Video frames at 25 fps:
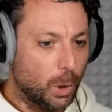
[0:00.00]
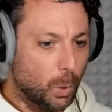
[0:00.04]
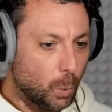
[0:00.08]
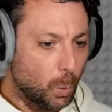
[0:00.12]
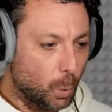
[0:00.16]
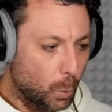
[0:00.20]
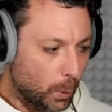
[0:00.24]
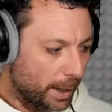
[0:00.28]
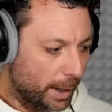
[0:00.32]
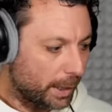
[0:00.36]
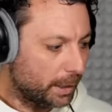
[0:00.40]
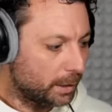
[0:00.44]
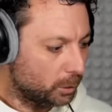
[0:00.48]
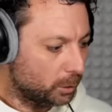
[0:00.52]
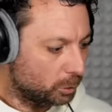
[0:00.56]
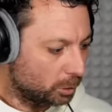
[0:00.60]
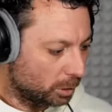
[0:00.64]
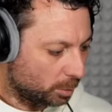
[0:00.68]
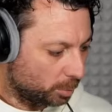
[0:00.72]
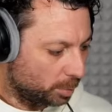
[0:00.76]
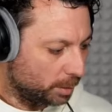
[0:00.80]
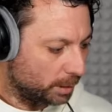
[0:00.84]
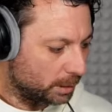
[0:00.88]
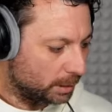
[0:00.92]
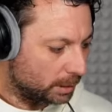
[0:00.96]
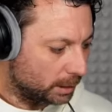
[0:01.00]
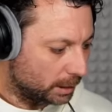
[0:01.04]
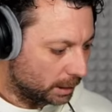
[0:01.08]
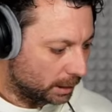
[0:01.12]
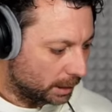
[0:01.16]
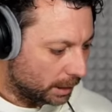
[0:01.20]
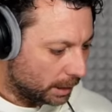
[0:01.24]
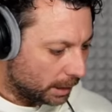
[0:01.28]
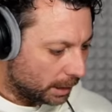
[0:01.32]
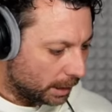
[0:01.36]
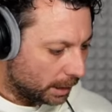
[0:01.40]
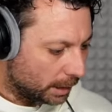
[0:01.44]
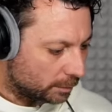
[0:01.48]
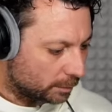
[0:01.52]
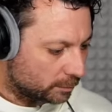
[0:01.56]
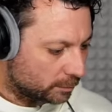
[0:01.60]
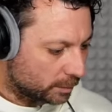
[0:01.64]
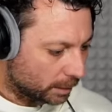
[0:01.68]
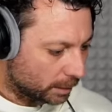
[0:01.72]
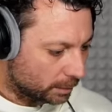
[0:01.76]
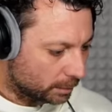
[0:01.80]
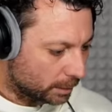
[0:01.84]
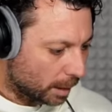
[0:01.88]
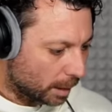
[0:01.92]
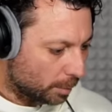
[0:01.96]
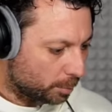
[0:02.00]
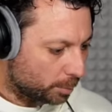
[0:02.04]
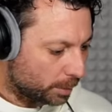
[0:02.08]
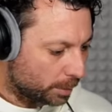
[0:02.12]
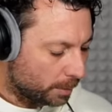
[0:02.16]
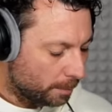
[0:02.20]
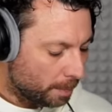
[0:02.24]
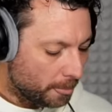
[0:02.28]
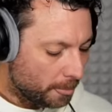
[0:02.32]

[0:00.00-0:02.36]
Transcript: when you're building a startup.